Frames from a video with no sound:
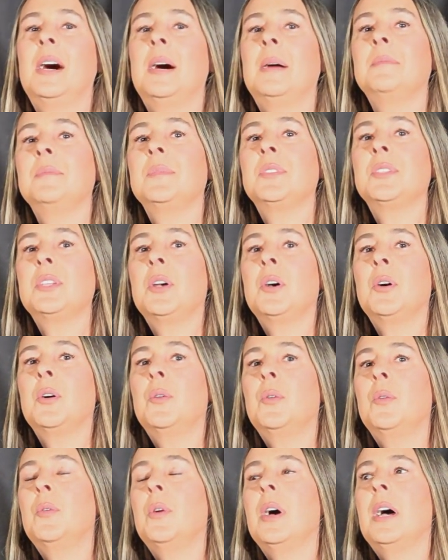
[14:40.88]

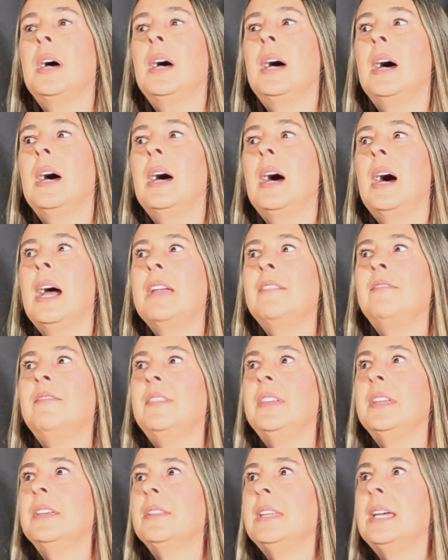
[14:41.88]
So I
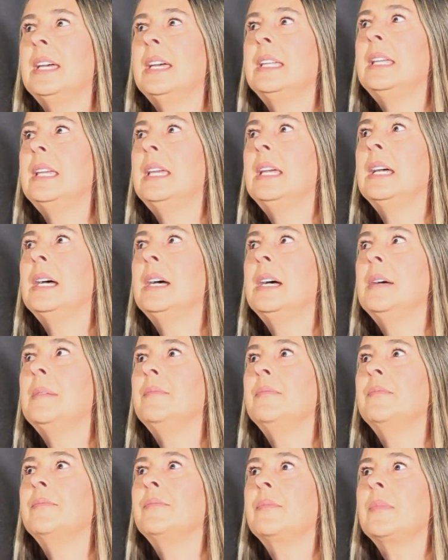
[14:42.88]
feel that
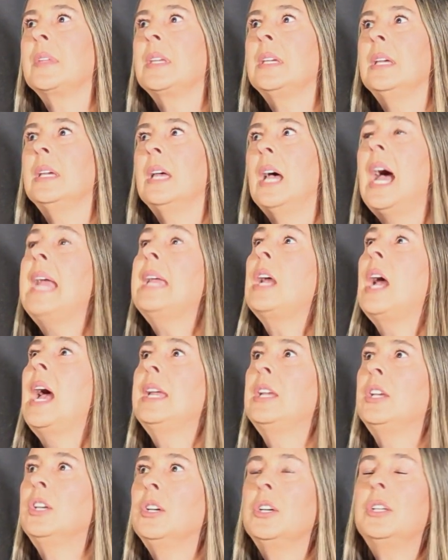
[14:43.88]
I
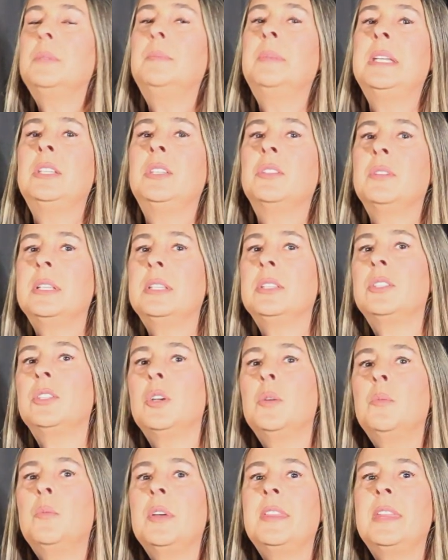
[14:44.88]
could be doing
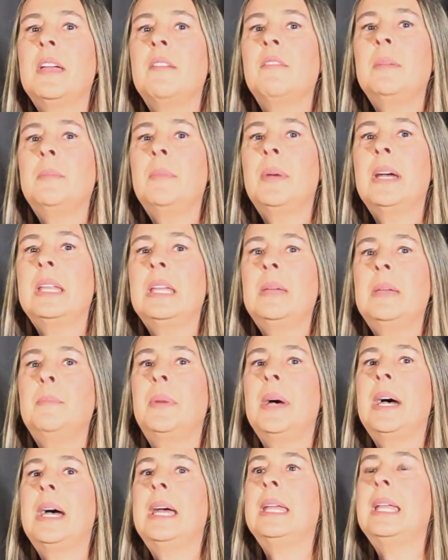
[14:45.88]
Zoom with everybody,
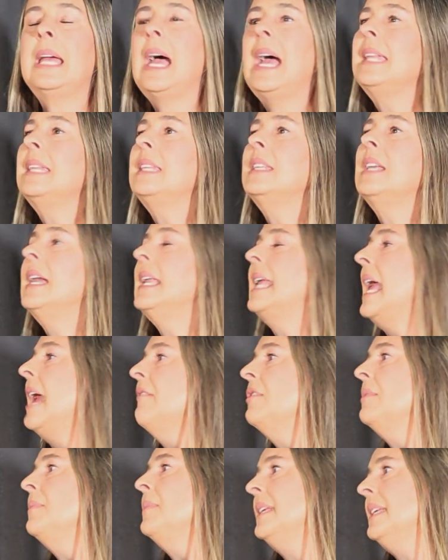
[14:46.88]
but not
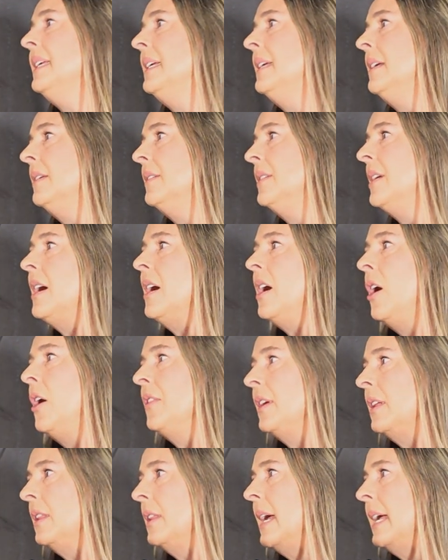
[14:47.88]
all the
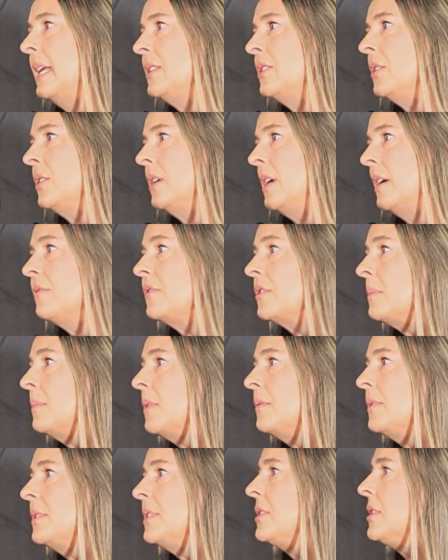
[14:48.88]
clients are comfortable
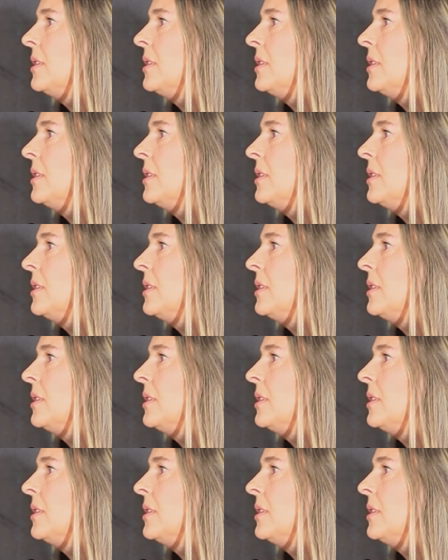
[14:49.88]
with Zoom,